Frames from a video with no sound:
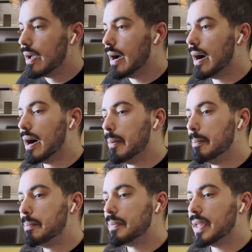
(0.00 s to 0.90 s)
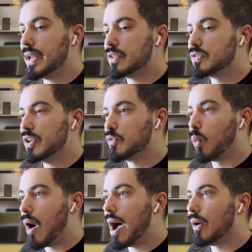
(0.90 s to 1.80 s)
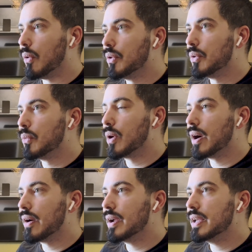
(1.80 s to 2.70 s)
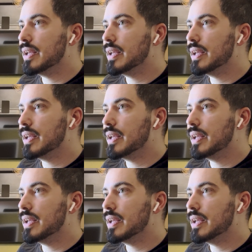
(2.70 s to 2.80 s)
And it's wild where